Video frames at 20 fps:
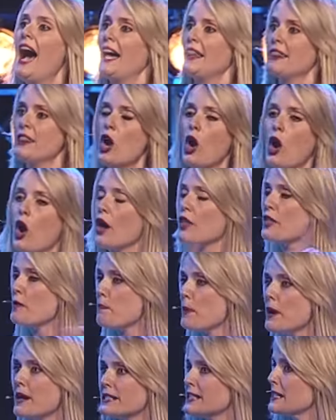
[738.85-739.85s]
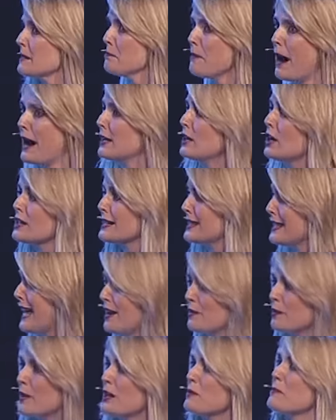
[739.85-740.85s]
And no other person might not
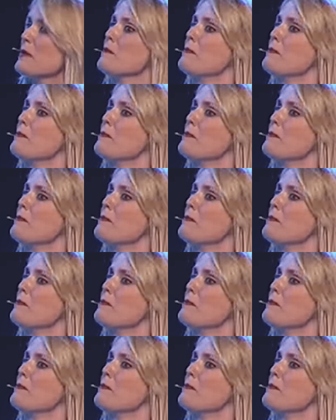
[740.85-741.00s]
stand with